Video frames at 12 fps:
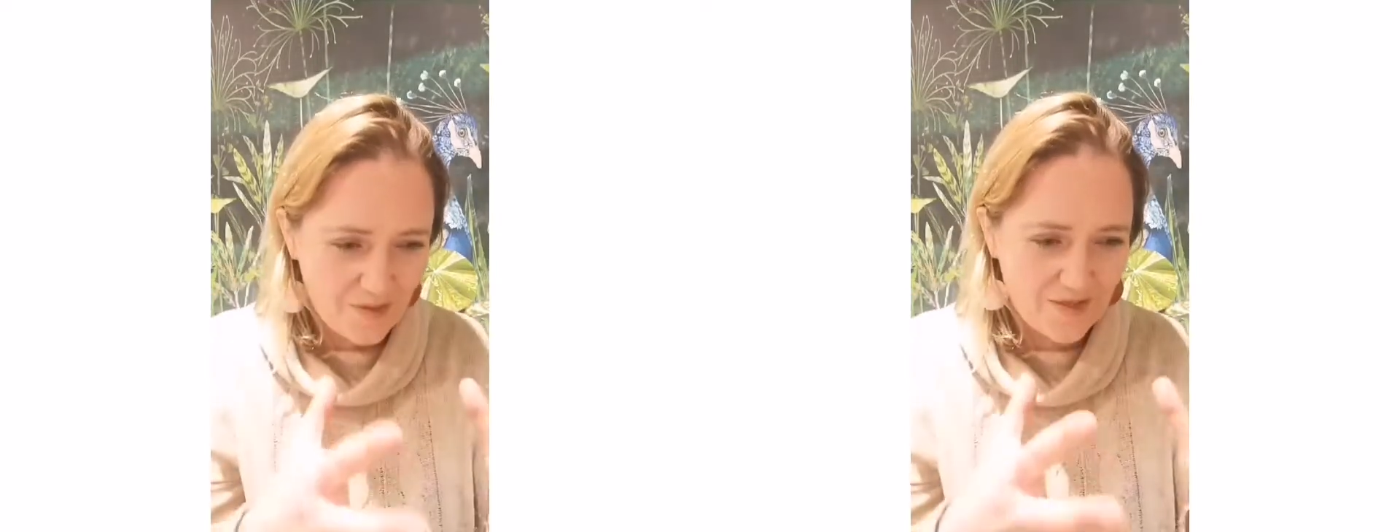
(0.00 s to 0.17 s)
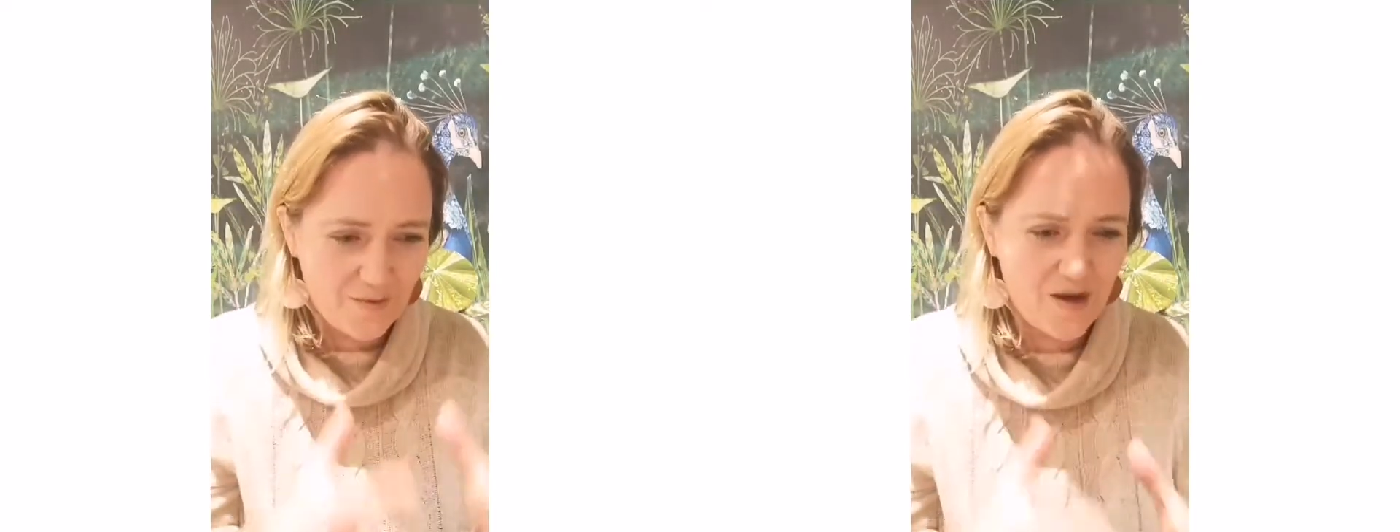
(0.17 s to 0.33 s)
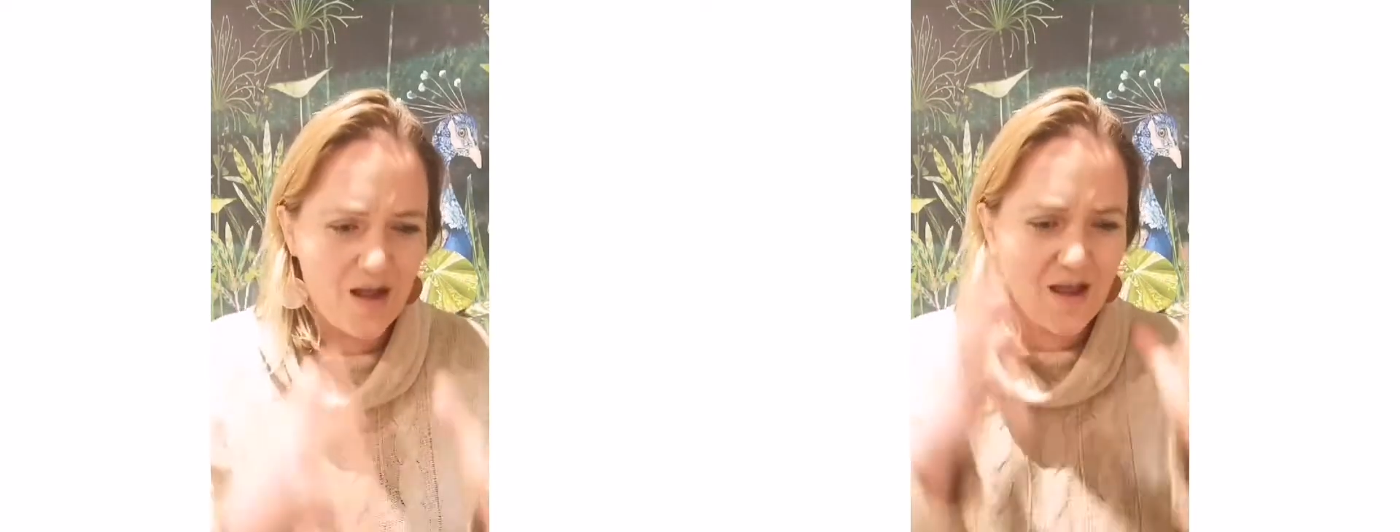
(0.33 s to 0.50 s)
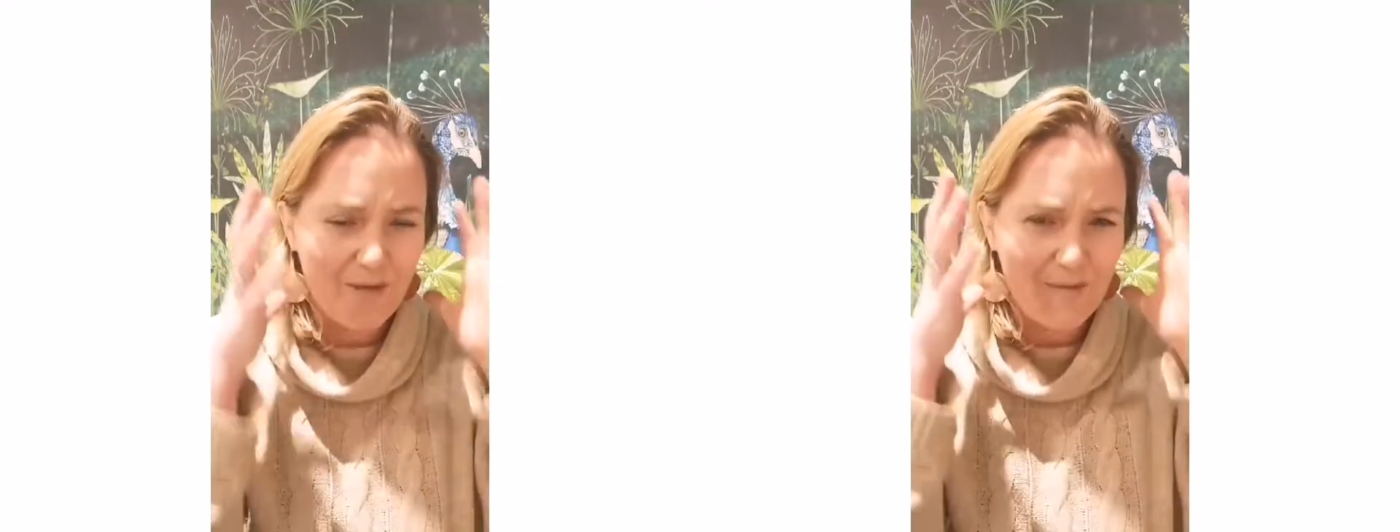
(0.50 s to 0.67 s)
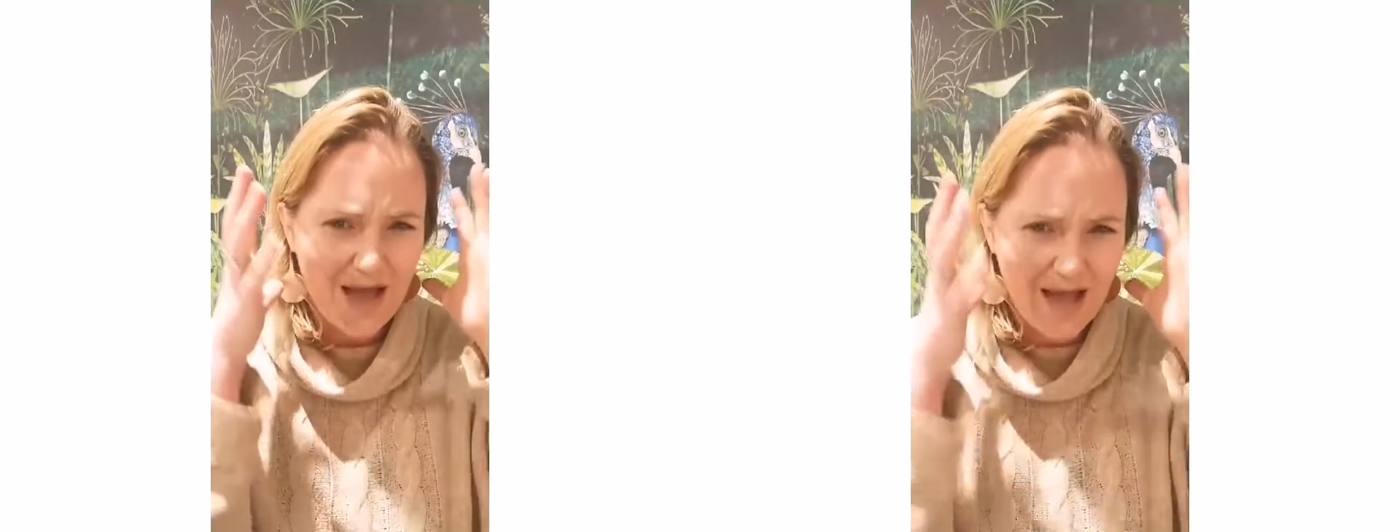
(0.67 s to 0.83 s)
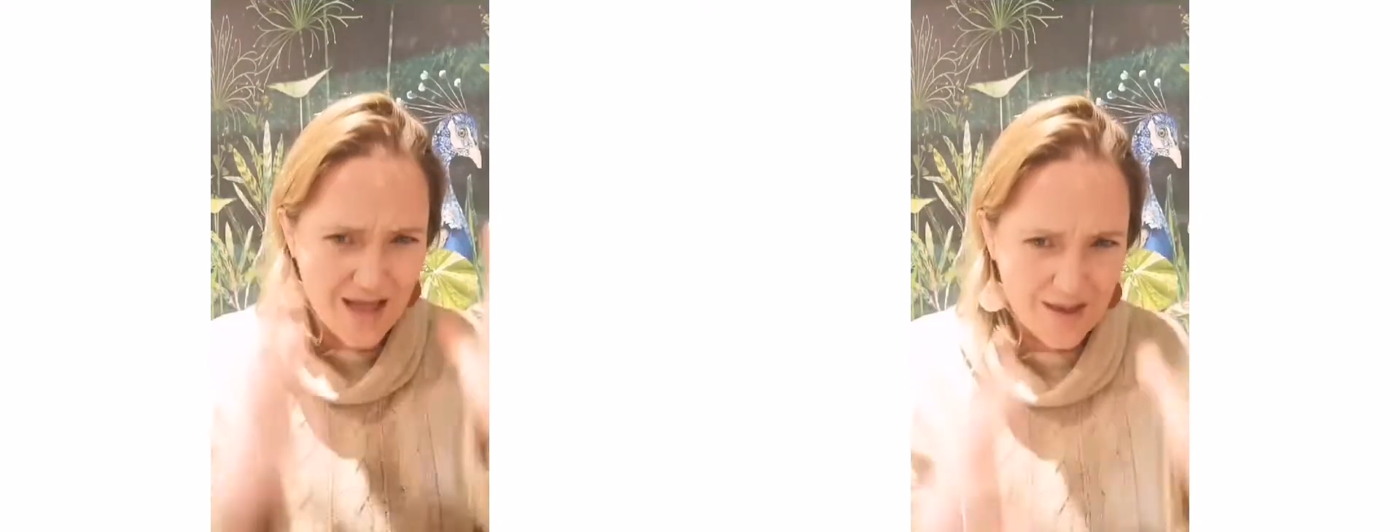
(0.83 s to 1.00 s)
They were like, I am
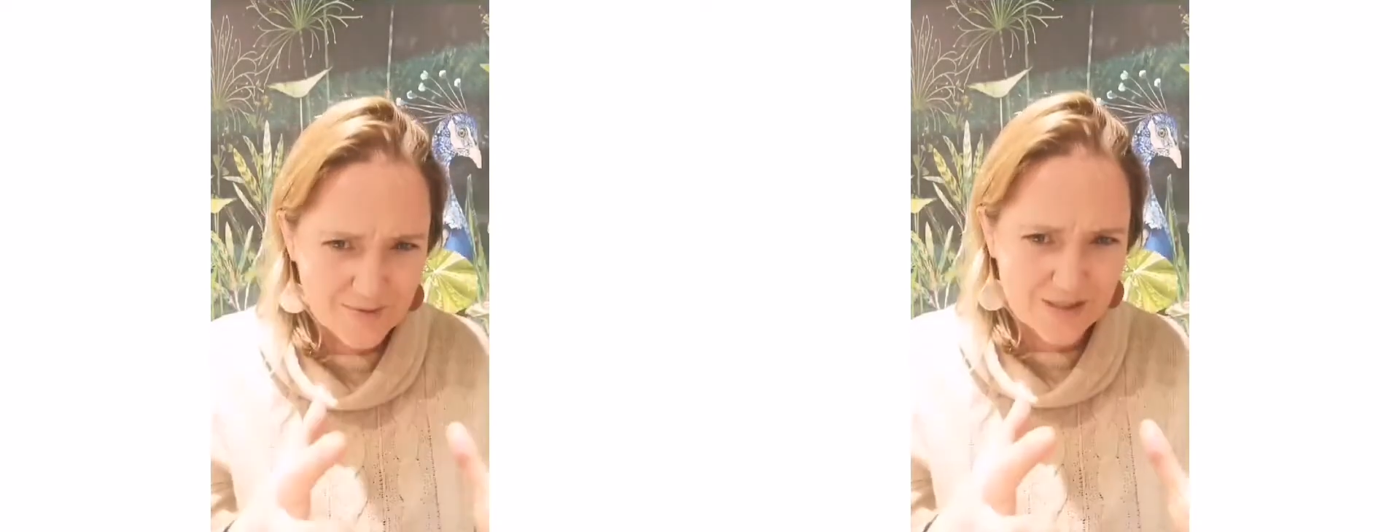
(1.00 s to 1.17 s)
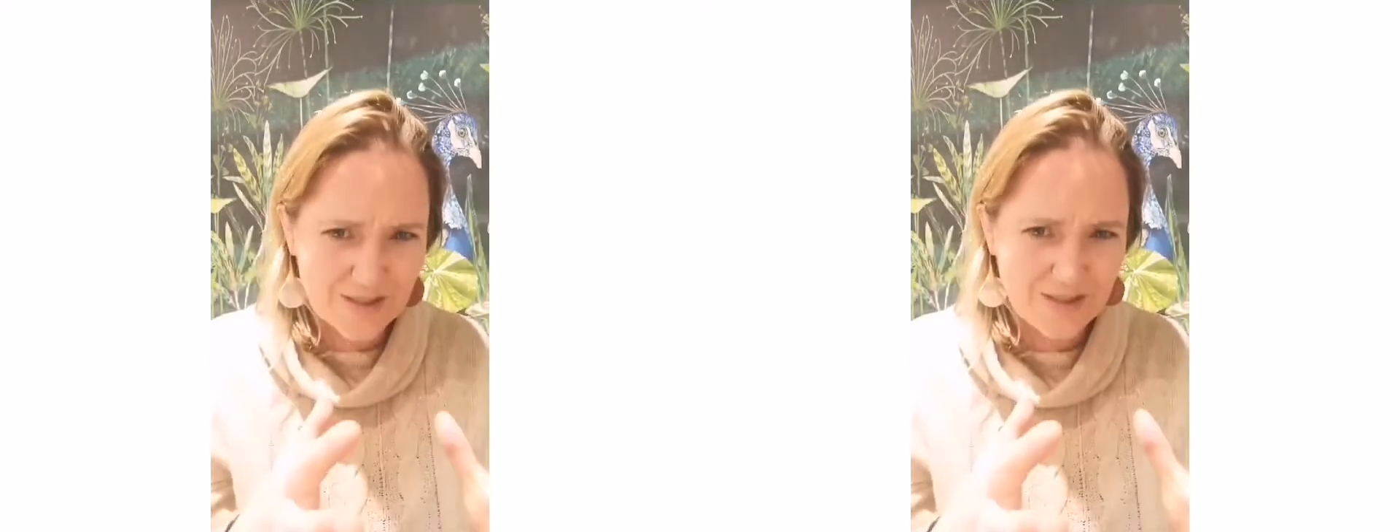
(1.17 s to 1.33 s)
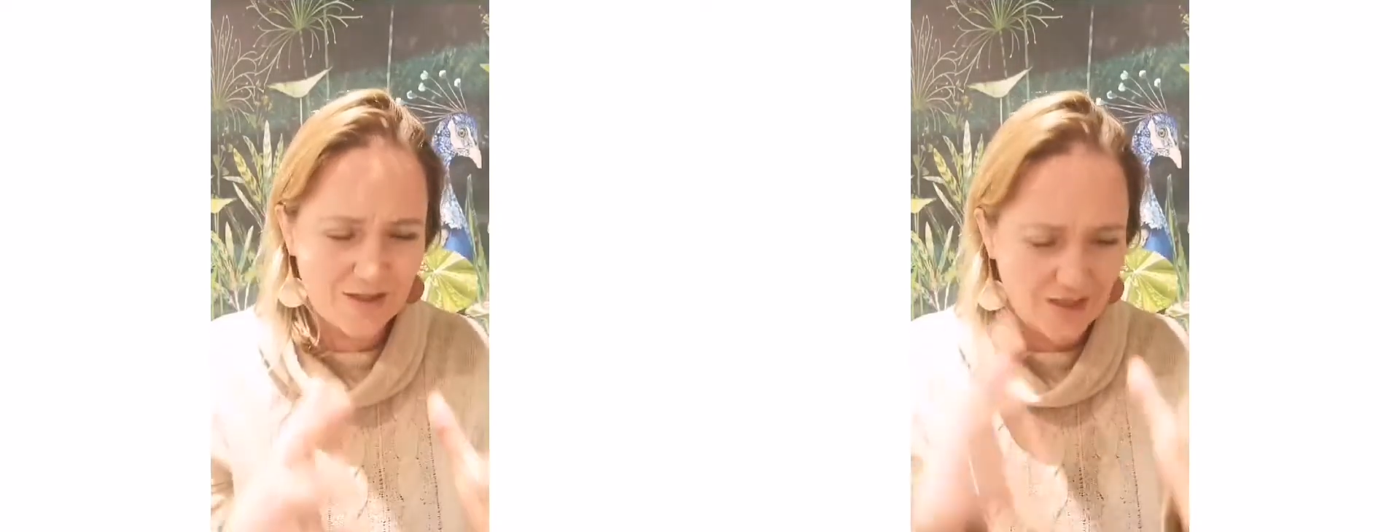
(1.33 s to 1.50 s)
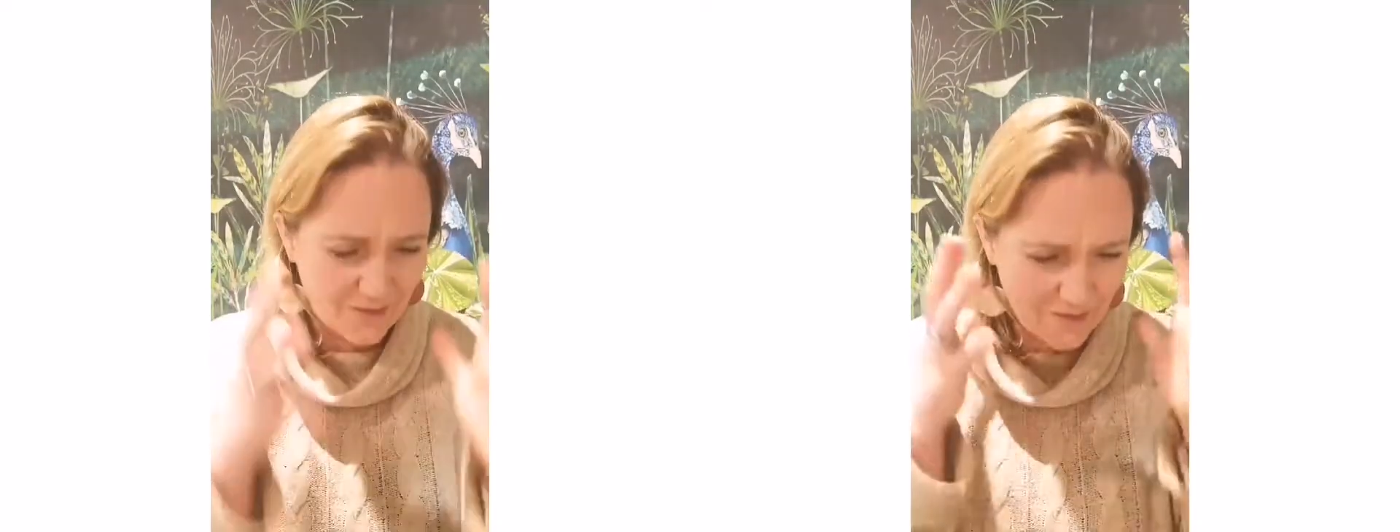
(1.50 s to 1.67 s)
absolutely,